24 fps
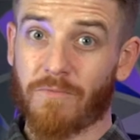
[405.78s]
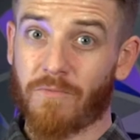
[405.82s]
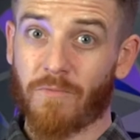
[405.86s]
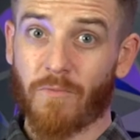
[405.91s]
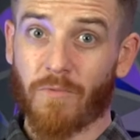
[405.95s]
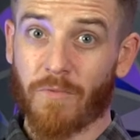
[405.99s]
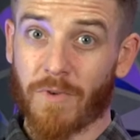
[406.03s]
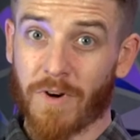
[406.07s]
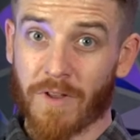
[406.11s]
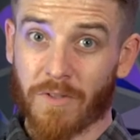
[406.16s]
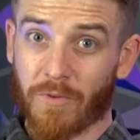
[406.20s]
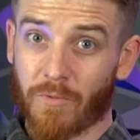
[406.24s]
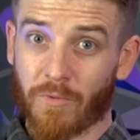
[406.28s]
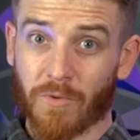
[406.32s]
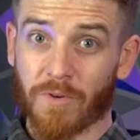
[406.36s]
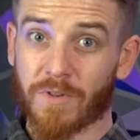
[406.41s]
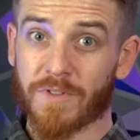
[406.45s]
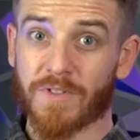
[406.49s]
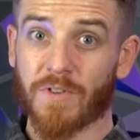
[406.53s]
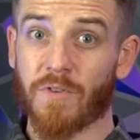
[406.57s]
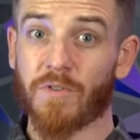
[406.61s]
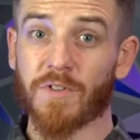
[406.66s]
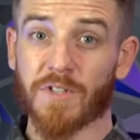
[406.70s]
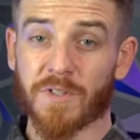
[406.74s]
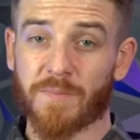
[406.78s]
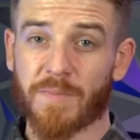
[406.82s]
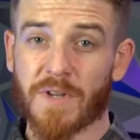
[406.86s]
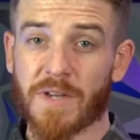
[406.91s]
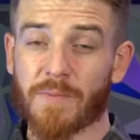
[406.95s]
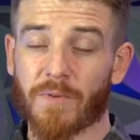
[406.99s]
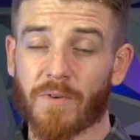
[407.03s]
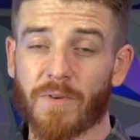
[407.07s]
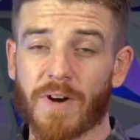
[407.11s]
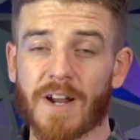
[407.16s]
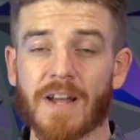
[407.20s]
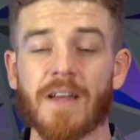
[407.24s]
one of the world's oldest
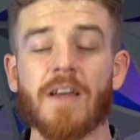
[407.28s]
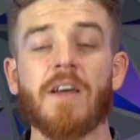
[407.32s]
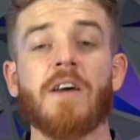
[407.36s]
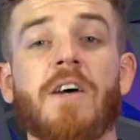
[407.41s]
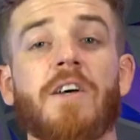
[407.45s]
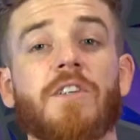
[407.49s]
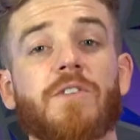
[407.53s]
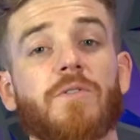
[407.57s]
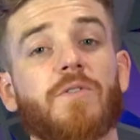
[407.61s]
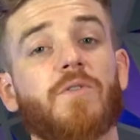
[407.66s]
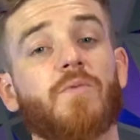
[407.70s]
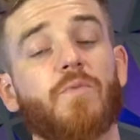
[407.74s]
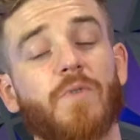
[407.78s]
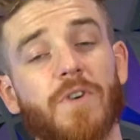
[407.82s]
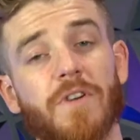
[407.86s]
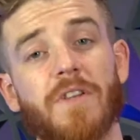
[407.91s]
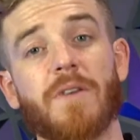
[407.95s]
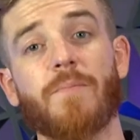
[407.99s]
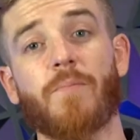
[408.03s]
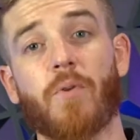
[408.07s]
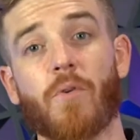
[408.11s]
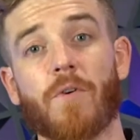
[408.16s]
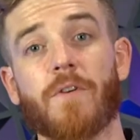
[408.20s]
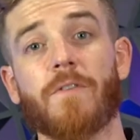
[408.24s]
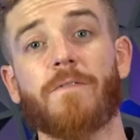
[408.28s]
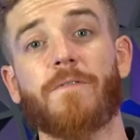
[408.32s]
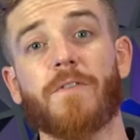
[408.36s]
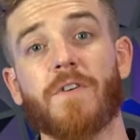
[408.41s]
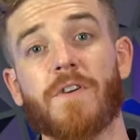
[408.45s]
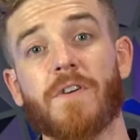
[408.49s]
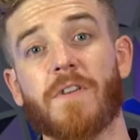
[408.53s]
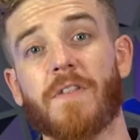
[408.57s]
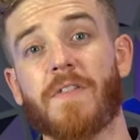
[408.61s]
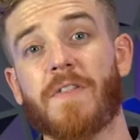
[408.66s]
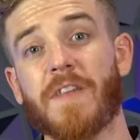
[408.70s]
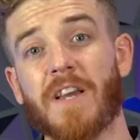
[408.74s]
people, right? So it's really important for
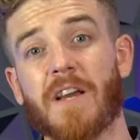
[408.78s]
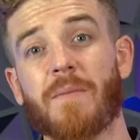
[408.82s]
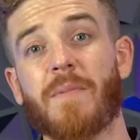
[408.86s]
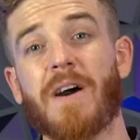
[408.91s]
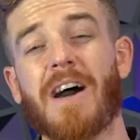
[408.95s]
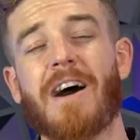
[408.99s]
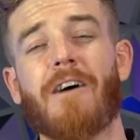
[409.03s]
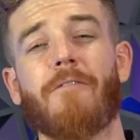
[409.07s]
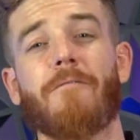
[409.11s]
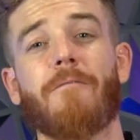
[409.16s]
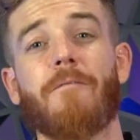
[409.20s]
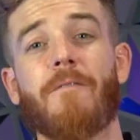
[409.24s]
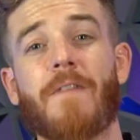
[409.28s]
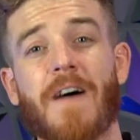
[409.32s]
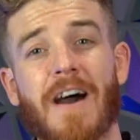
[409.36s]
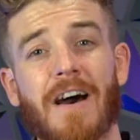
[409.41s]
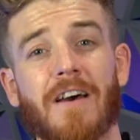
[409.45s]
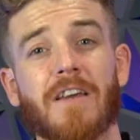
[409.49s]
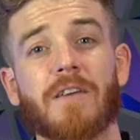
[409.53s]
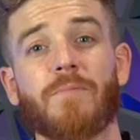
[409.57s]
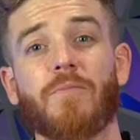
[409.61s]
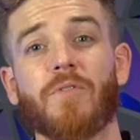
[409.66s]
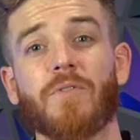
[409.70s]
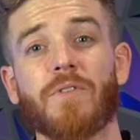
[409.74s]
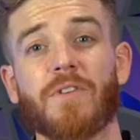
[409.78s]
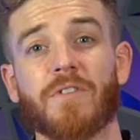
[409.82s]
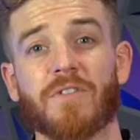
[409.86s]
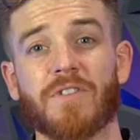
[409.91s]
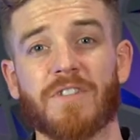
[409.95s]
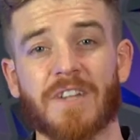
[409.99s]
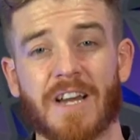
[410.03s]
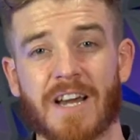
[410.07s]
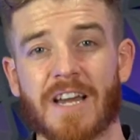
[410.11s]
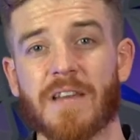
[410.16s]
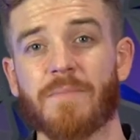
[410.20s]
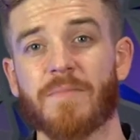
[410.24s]
you to think about how valuable your
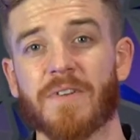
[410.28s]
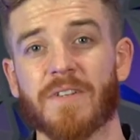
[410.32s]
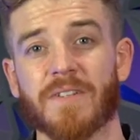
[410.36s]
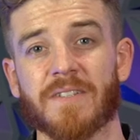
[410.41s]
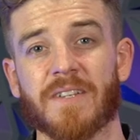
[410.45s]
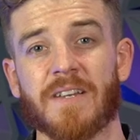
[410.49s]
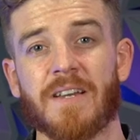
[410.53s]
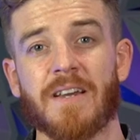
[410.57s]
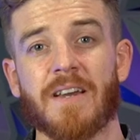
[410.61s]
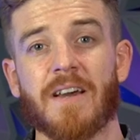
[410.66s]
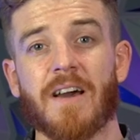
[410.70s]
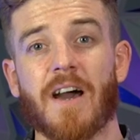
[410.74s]
time is.